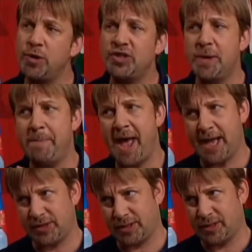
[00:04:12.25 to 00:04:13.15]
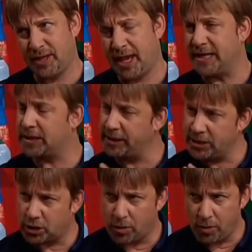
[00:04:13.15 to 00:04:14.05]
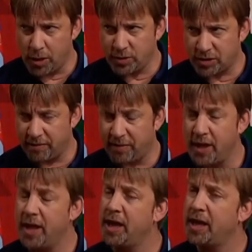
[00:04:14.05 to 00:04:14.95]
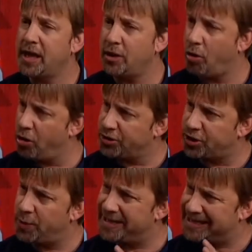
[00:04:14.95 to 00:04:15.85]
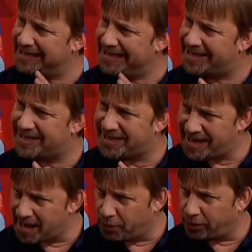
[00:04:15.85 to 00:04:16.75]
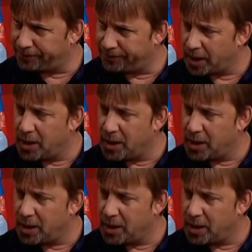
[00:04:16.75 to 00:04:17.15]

it's the best and it's the least corrosive, it also is the least stable.